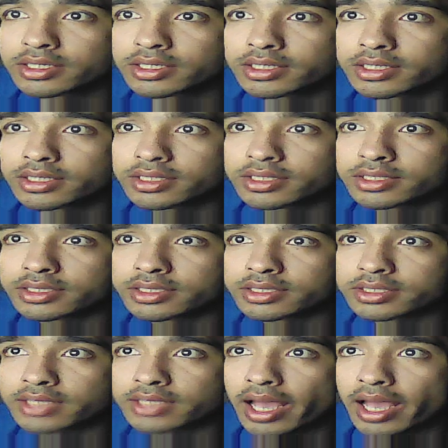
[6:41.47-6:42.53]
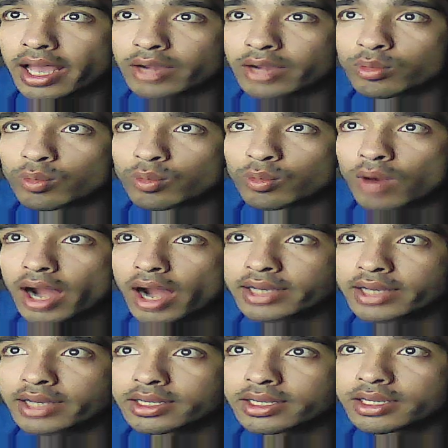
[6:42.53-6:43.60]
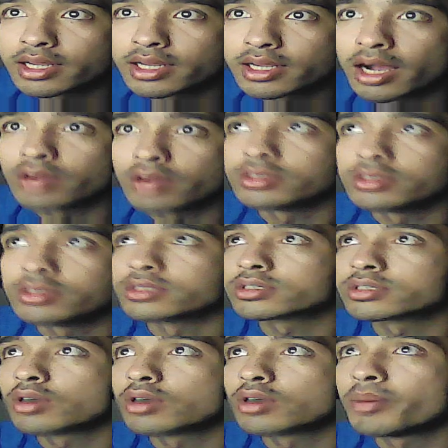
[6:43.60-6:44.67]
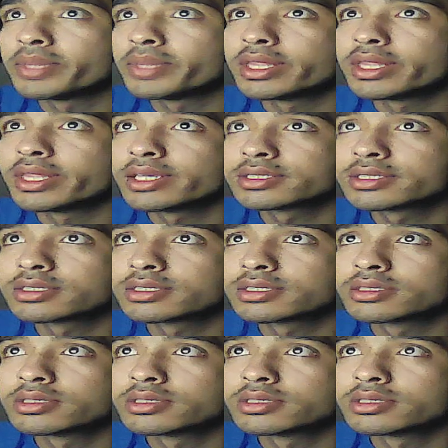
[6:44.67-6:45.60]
This is stack 1. Just copy this.